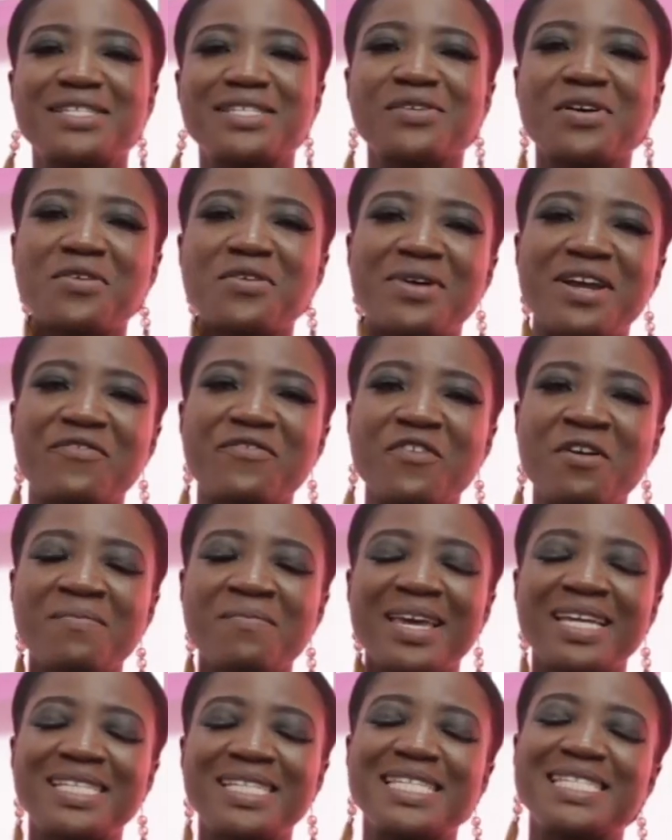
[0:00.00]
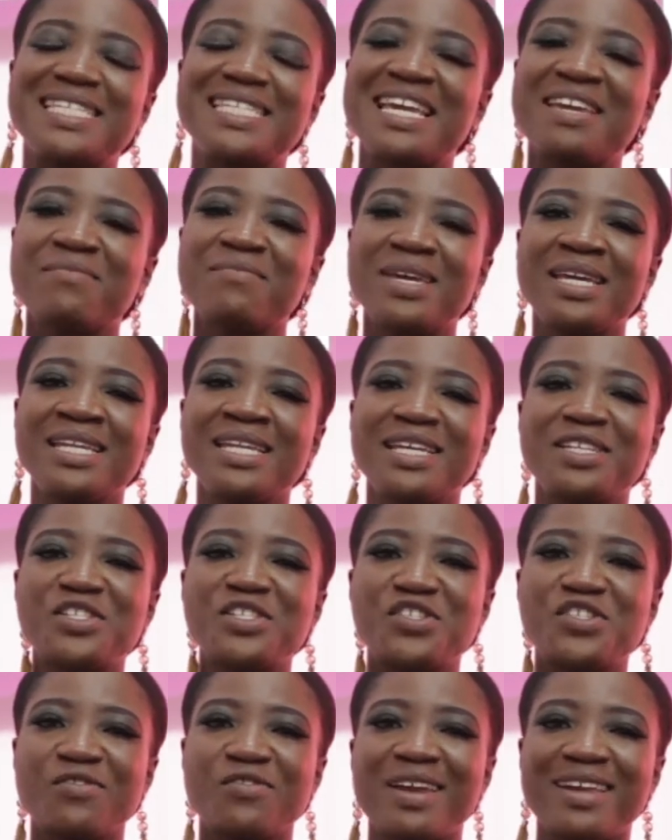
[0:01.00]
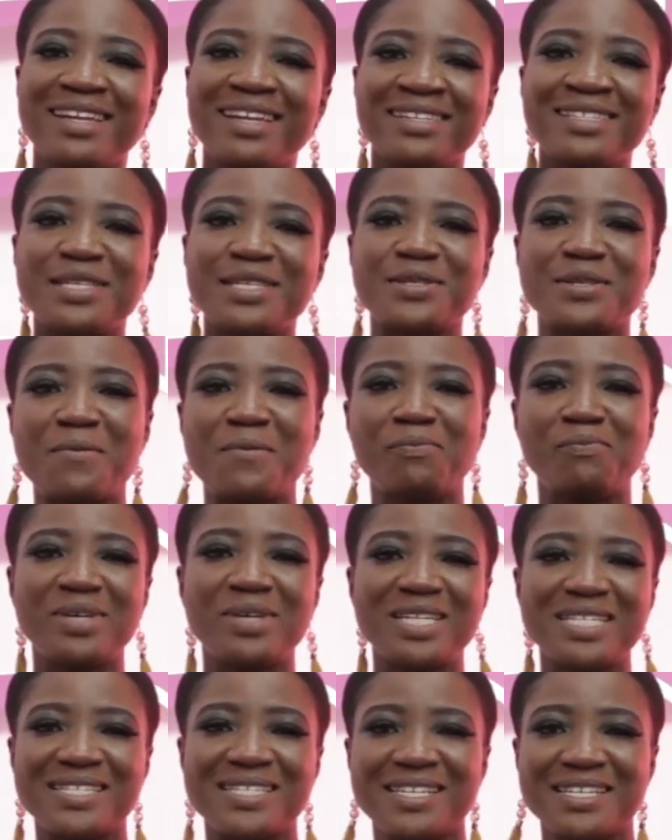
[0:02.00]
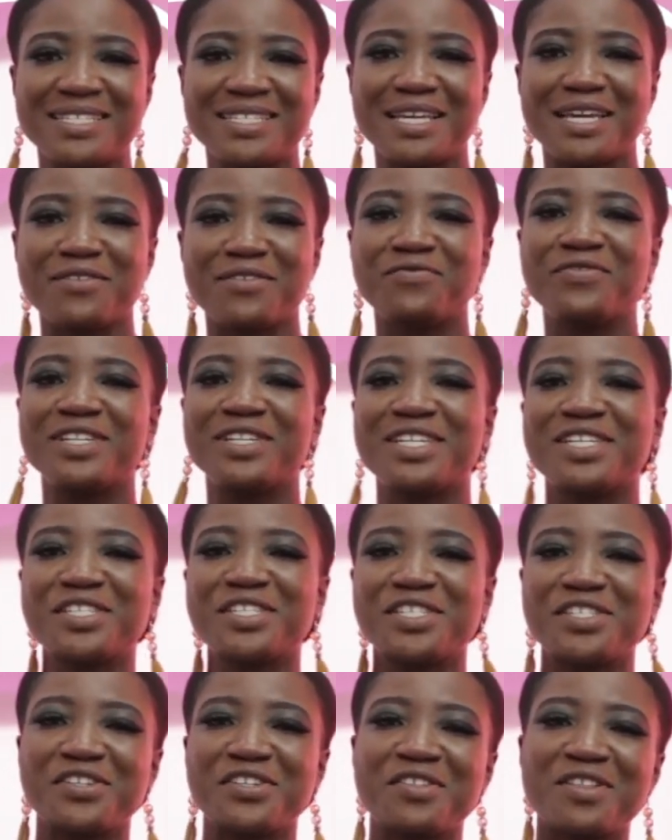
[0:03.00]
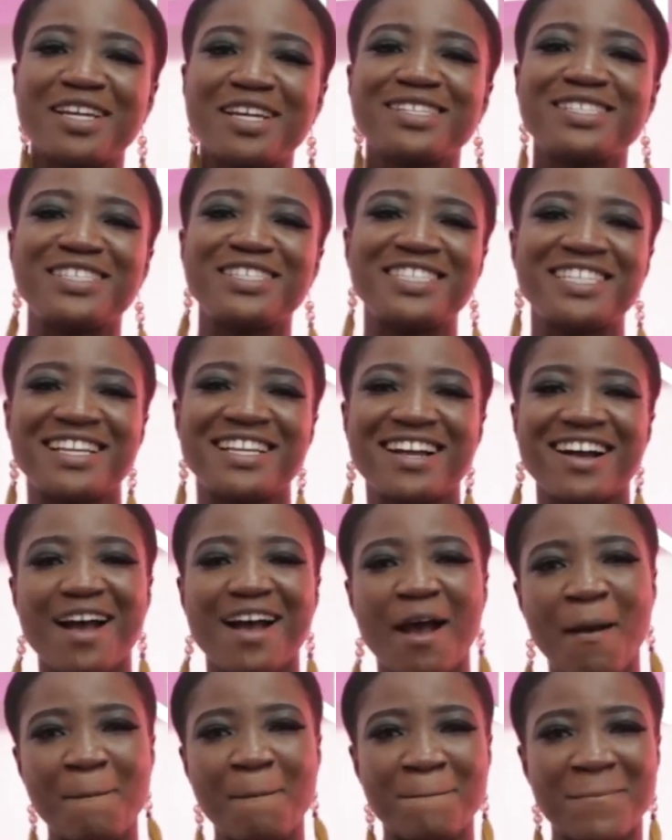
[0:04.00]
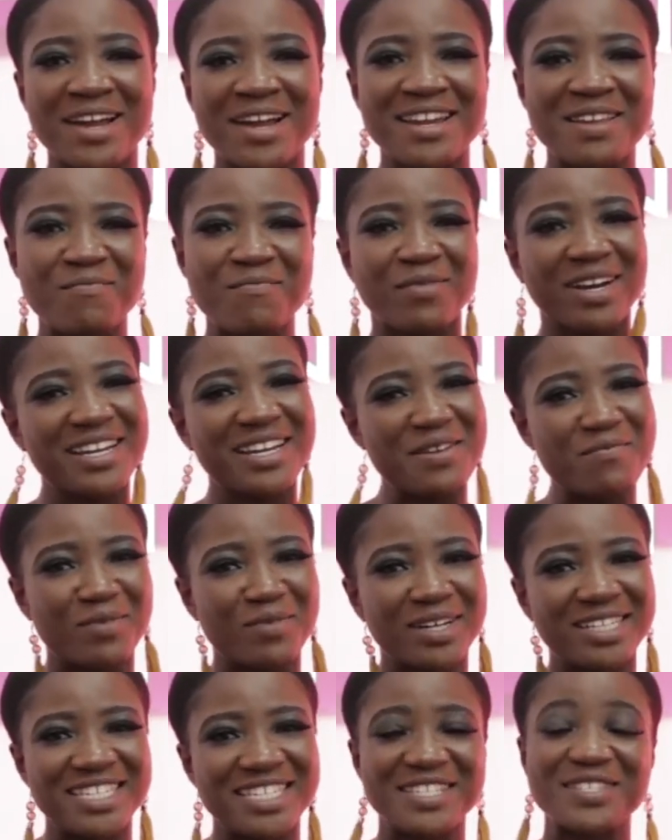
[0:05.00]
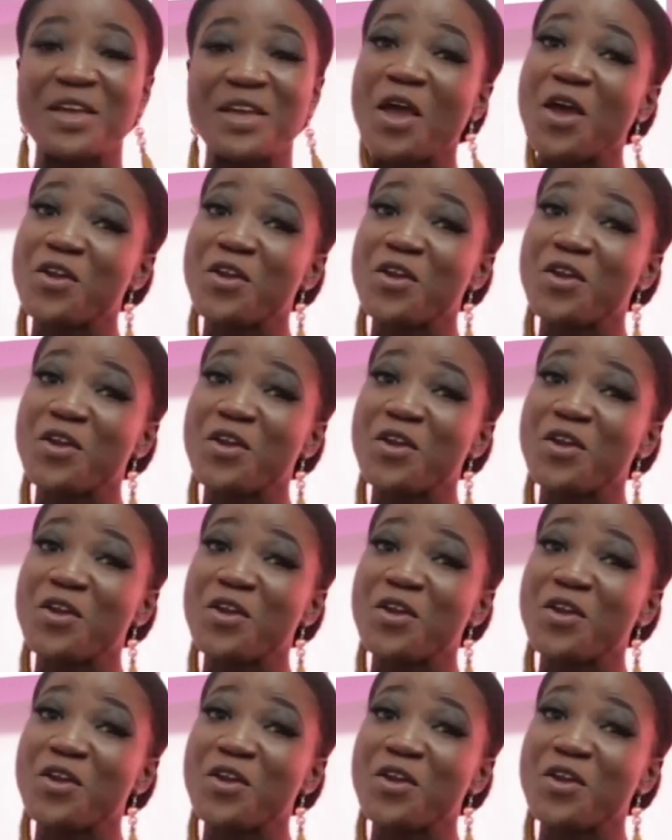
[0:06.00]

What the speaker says: so away from entertainment and straight into some business and financial and Shika money matters.